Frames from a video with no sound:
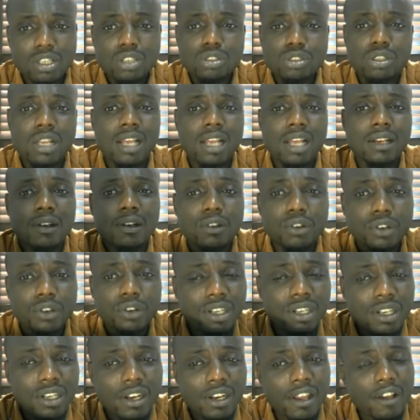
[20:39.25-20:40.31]
so that
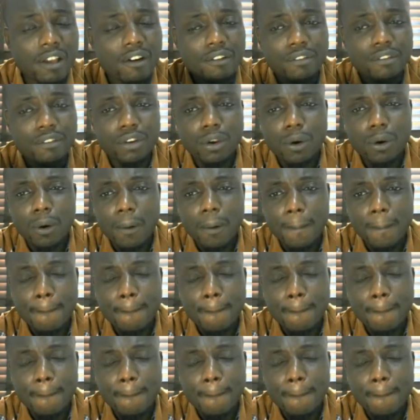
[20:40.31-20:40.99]
during the day of your